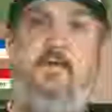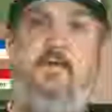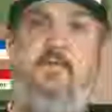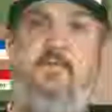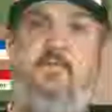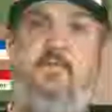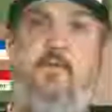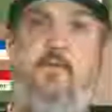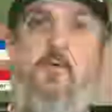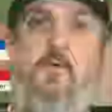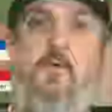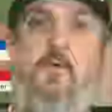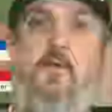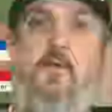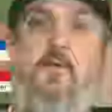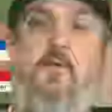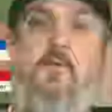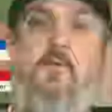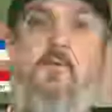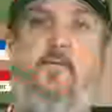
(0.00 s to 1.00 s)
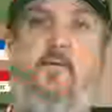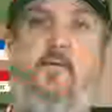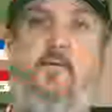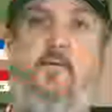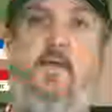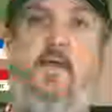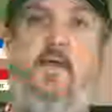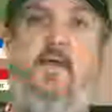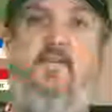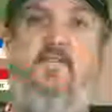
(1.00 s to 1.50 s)
a store and
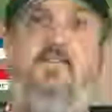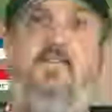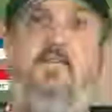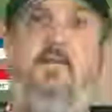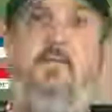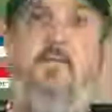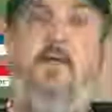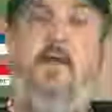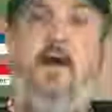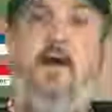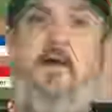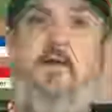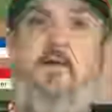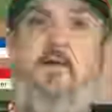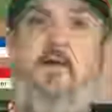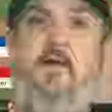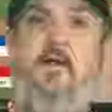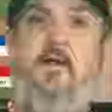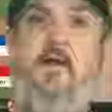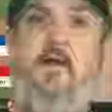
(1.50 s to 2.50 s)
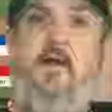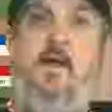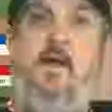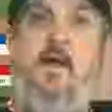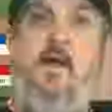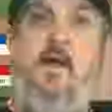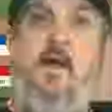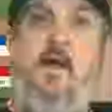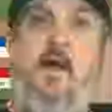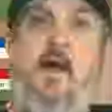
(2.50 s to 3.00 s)
replacing the router.
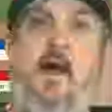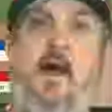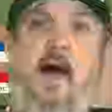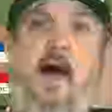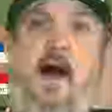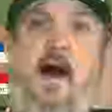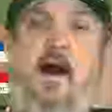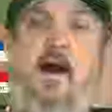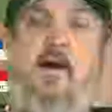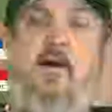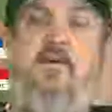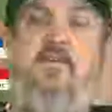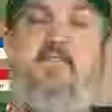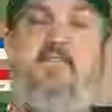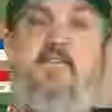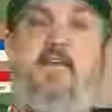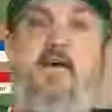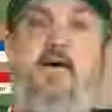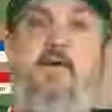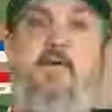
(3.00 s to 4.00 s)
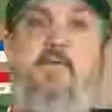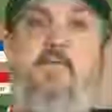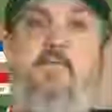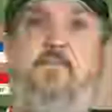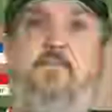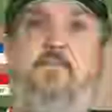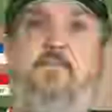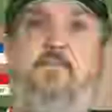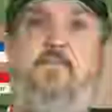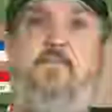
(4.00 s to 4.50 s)
I also
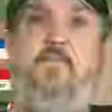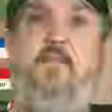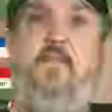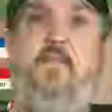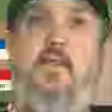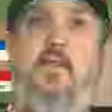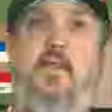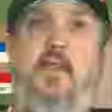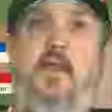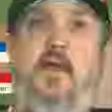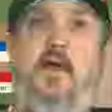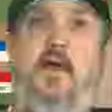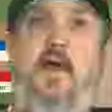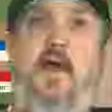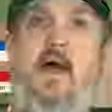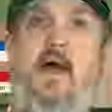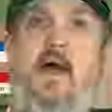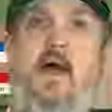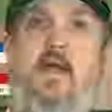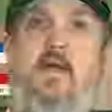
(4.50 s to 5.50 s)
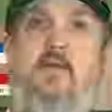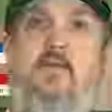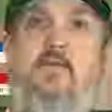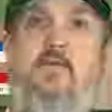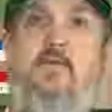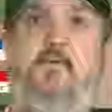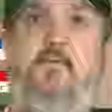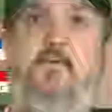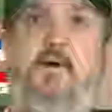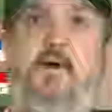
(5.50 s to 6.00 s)
had
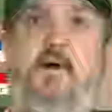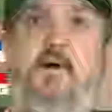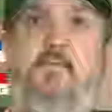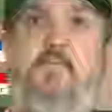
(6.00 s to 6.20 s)
to